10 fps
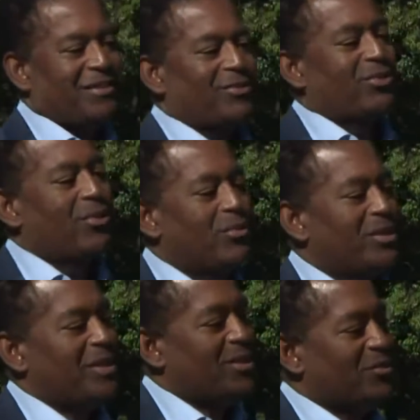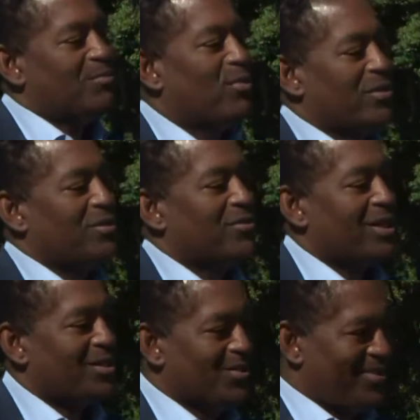of the Norwood Field Board of
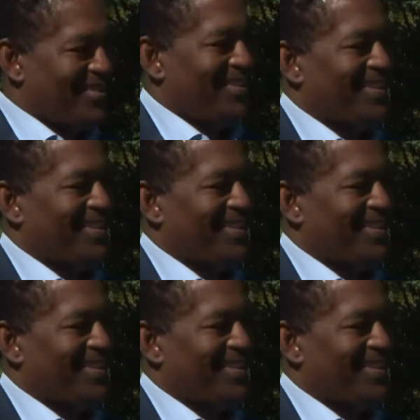directors.